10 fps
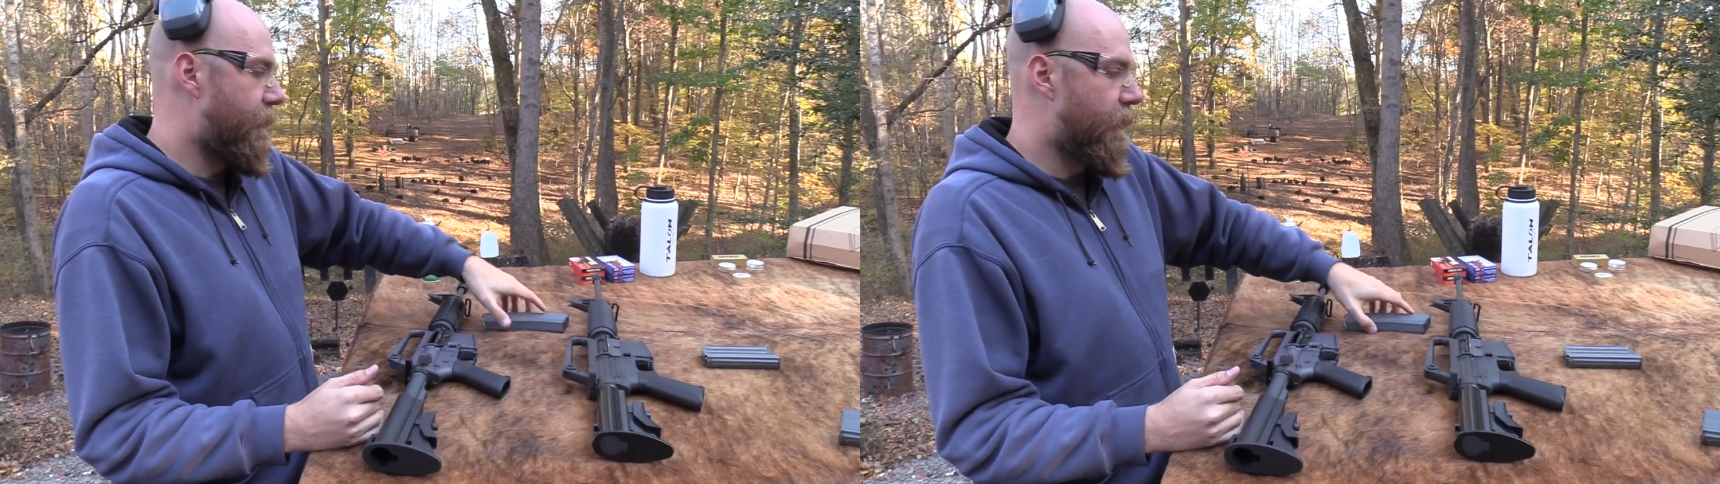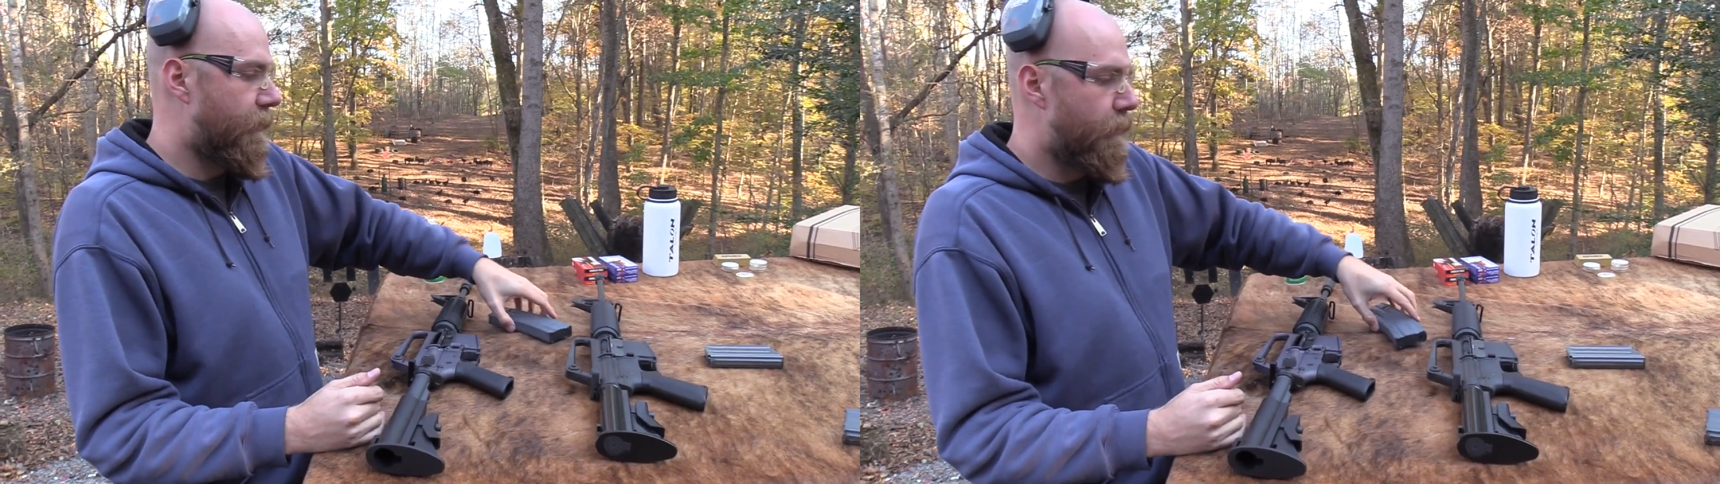
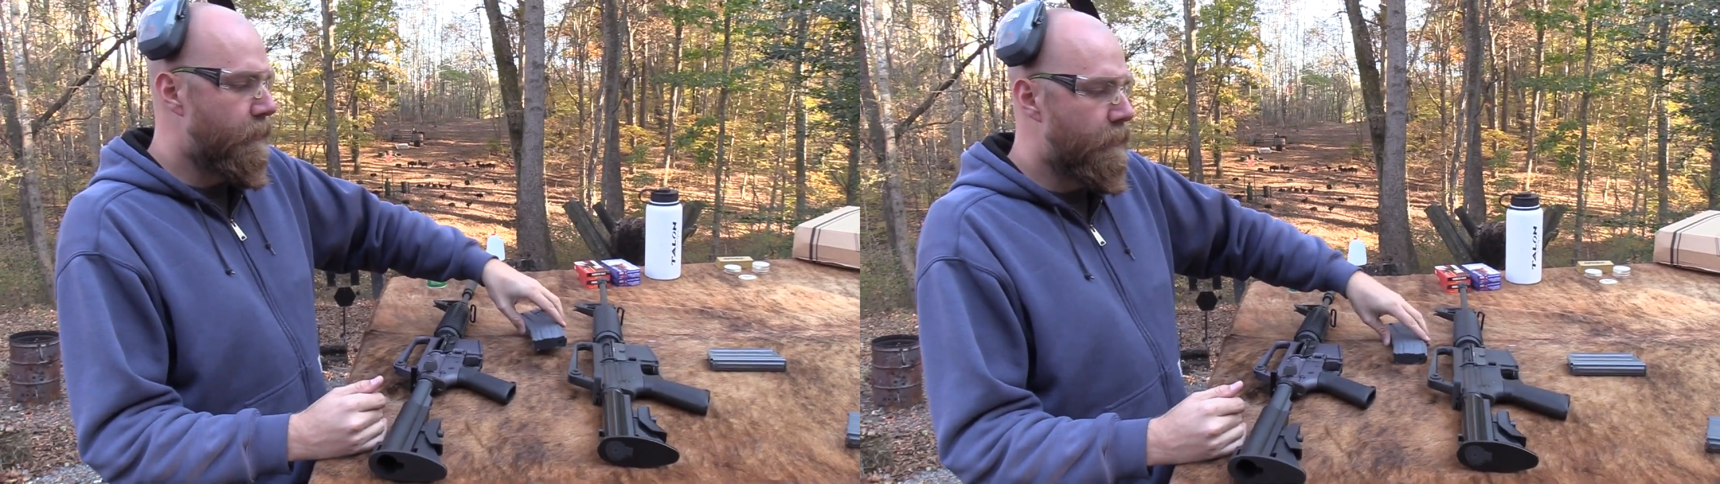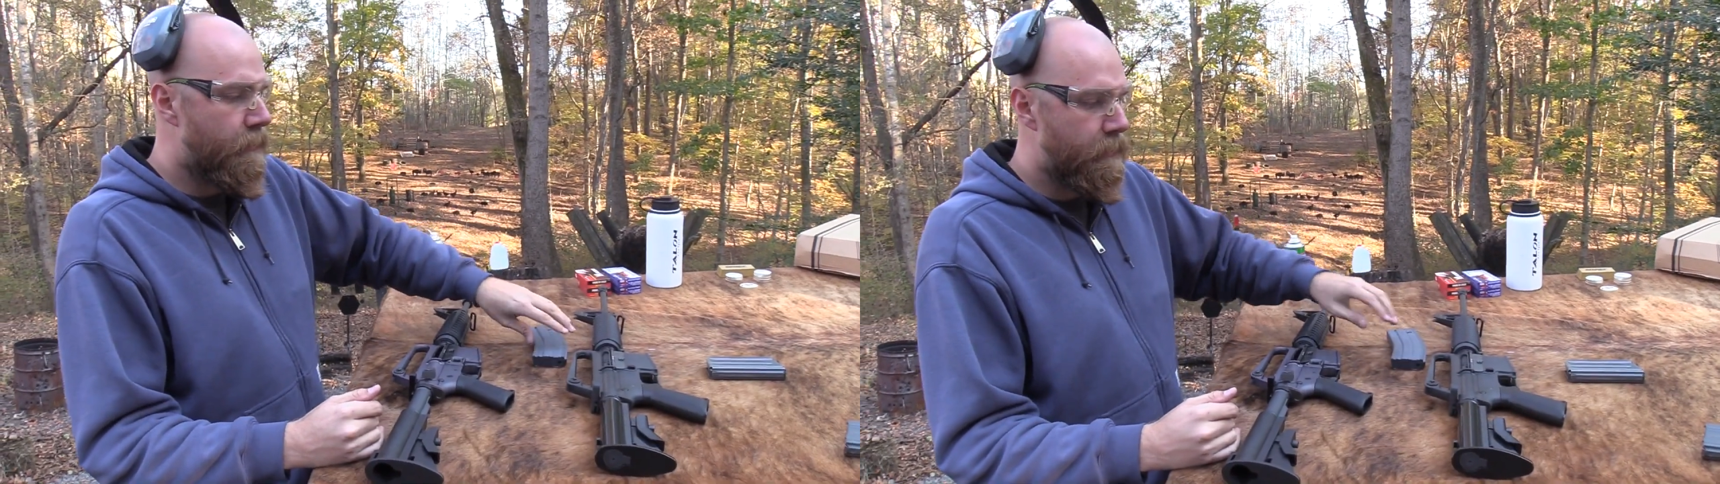think
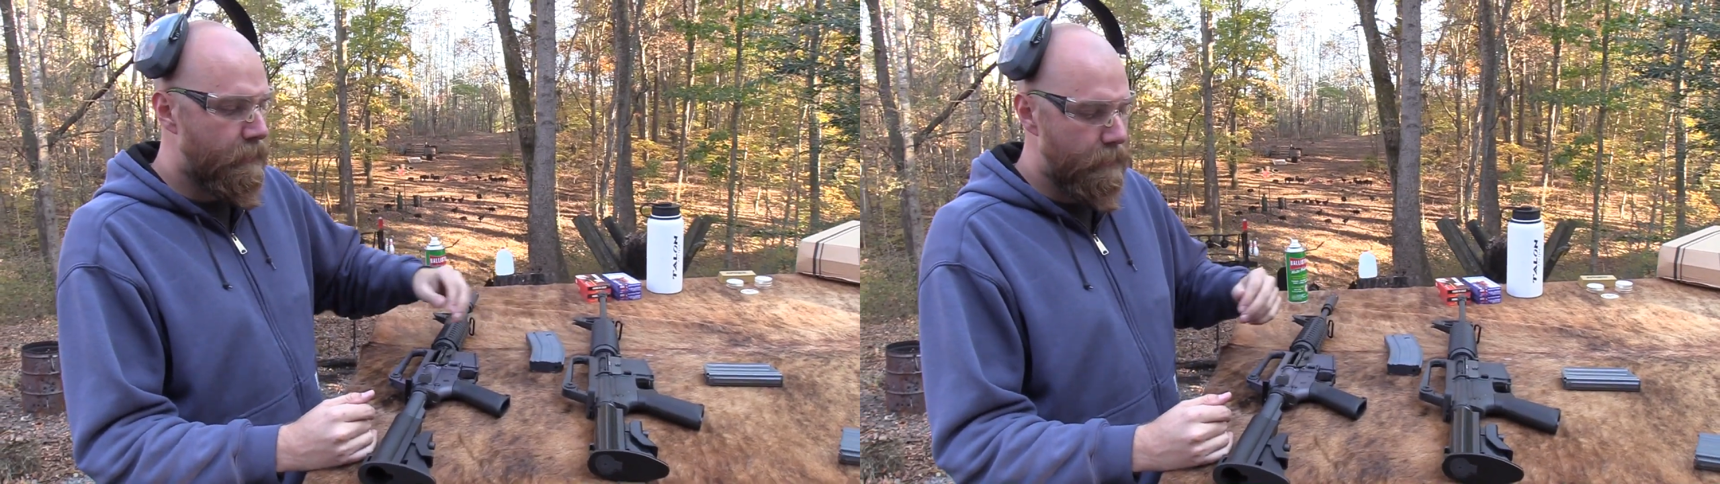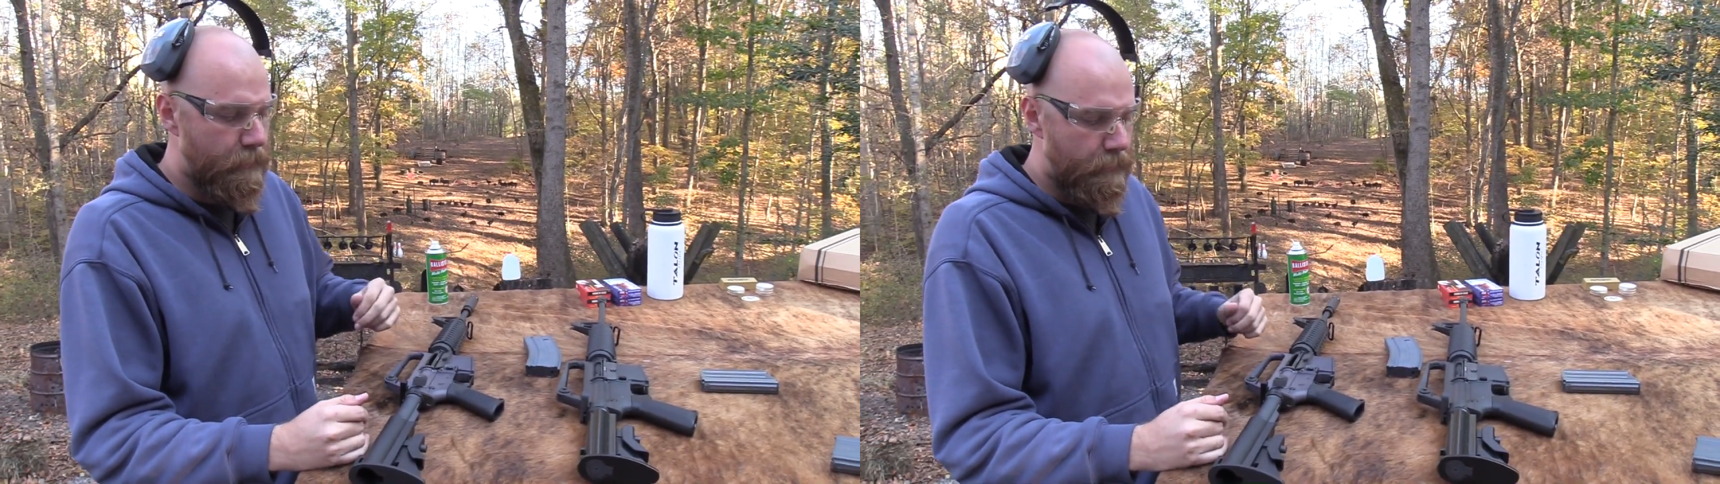
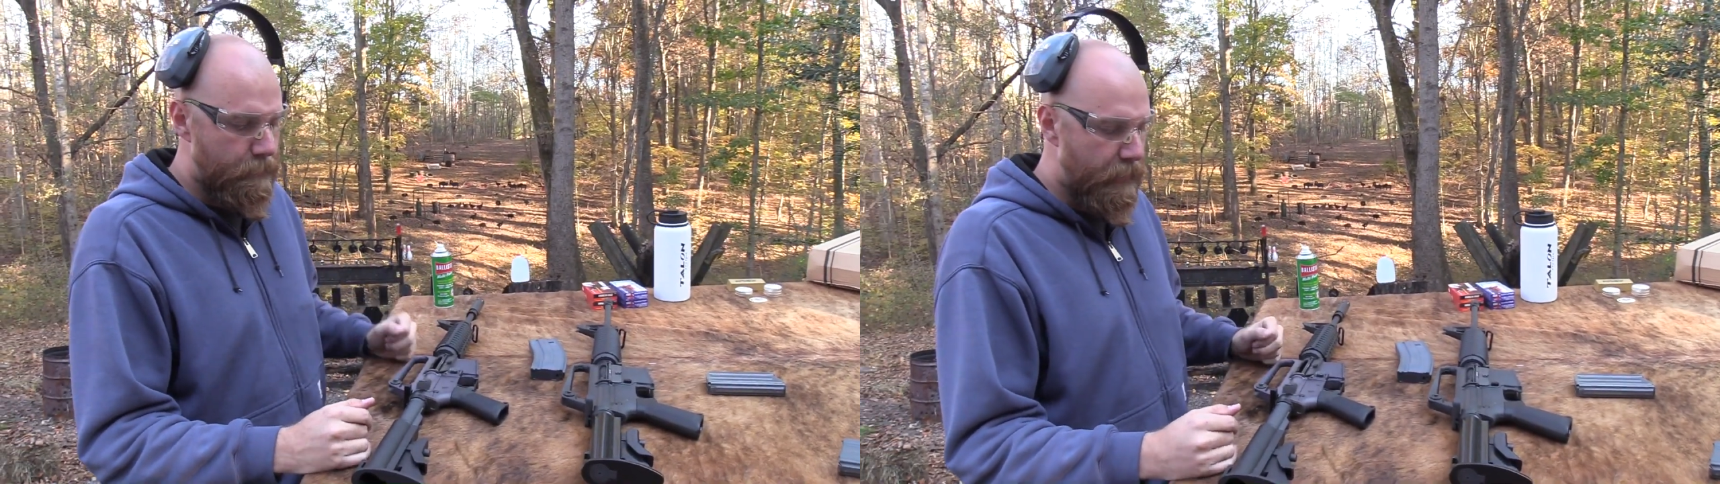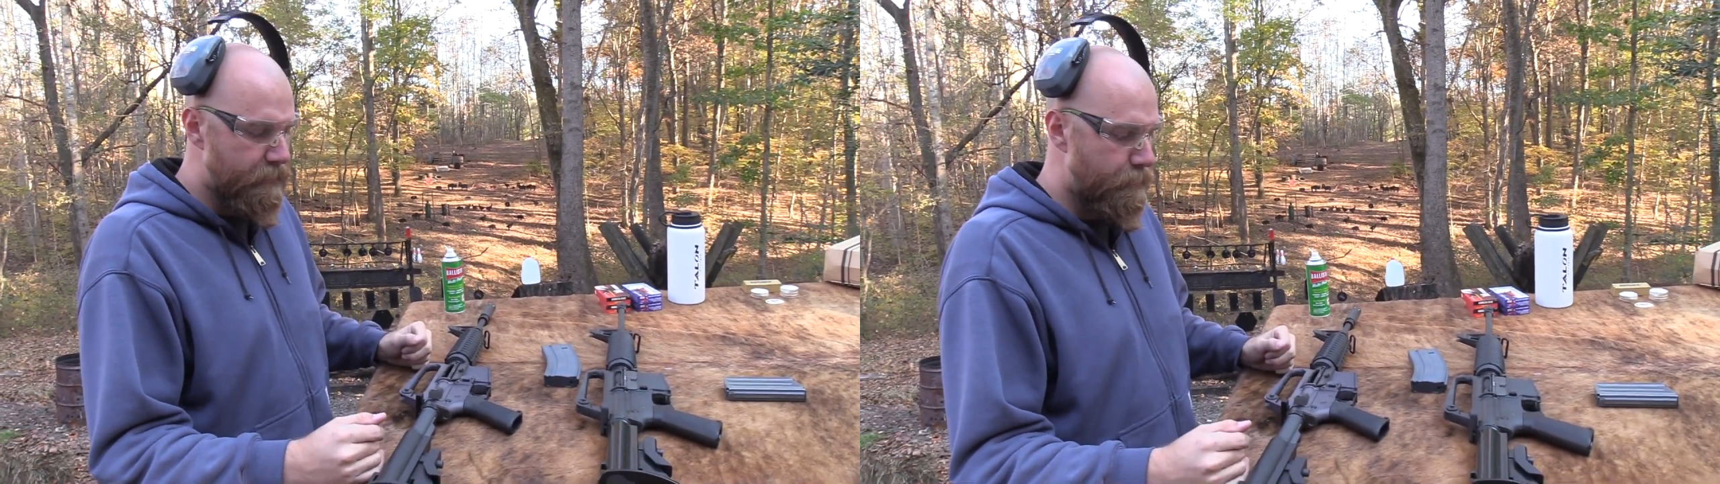your your
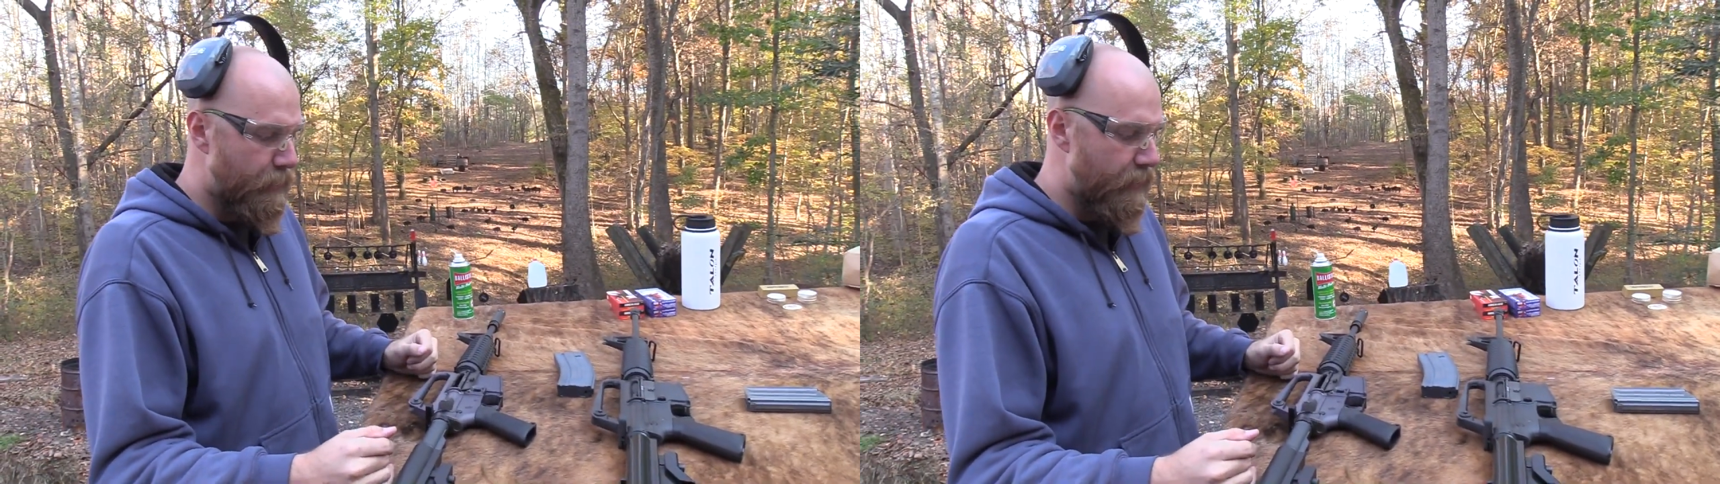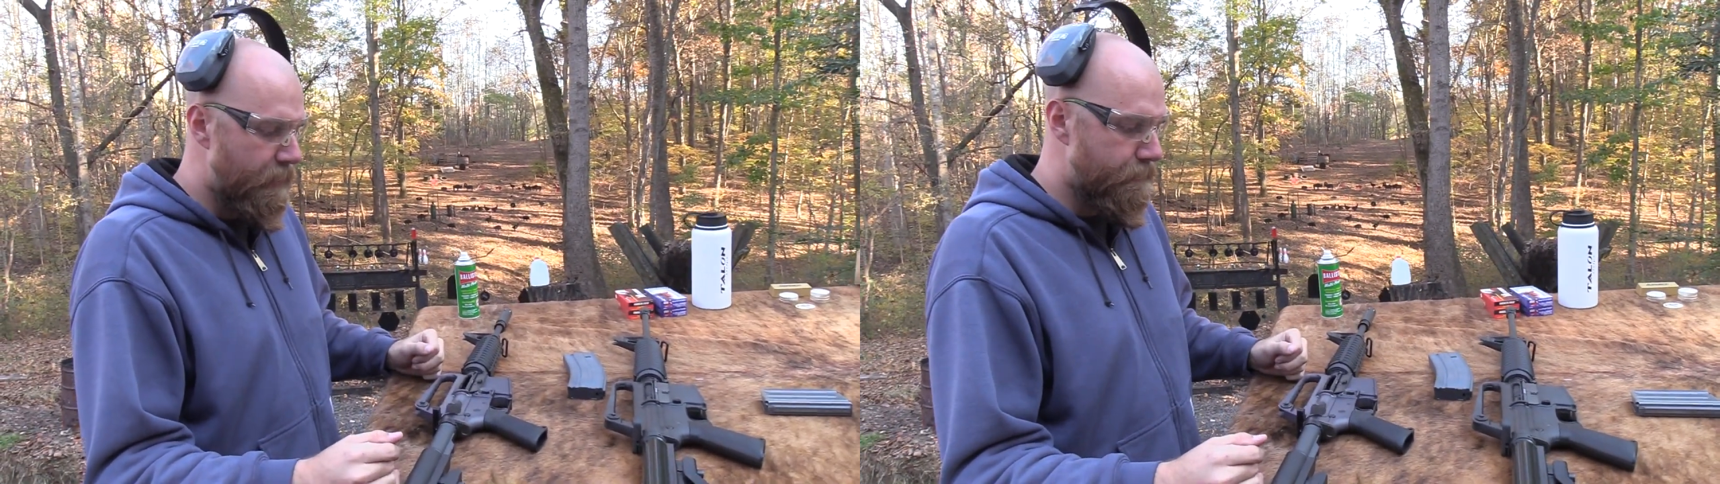best
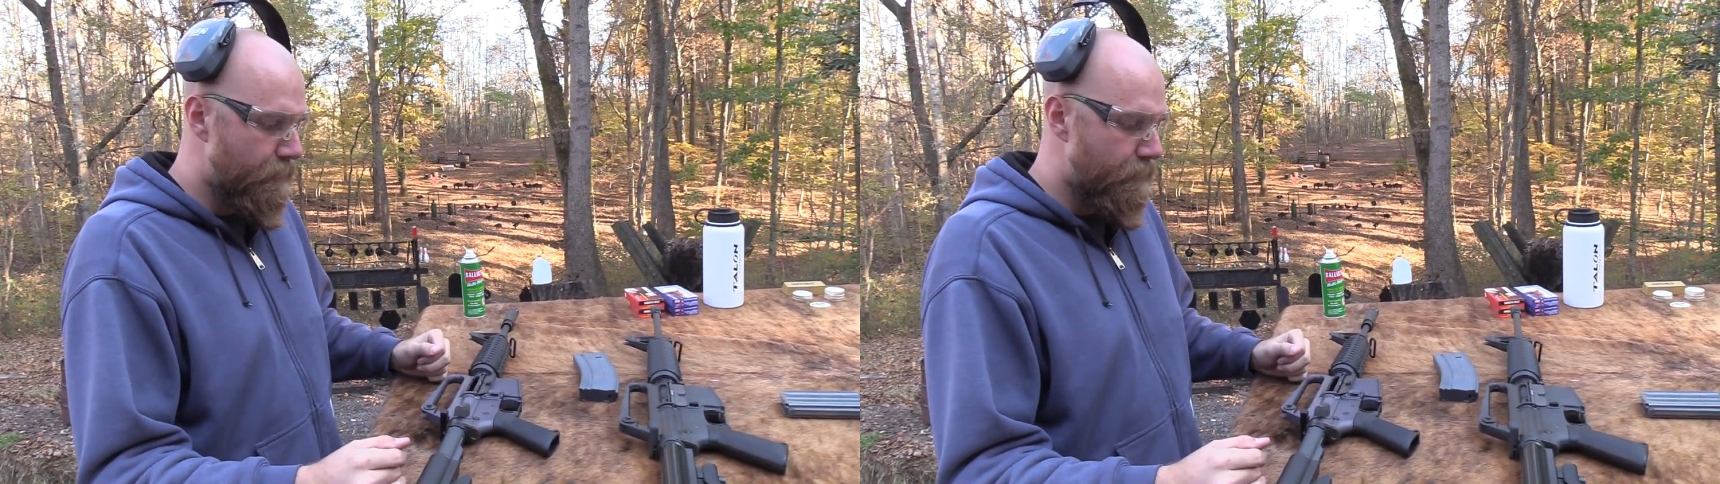bet